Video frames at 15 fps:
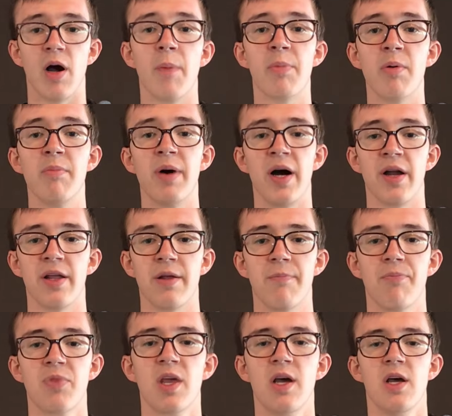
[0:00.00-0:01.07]
upper body.
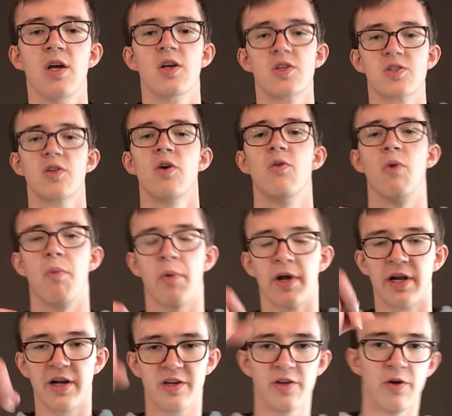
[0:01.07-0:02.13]
So what we're
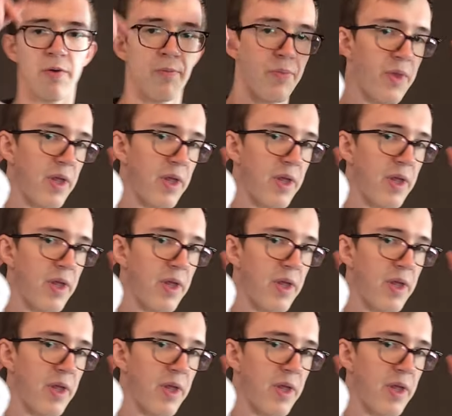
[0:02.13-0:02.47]
going to do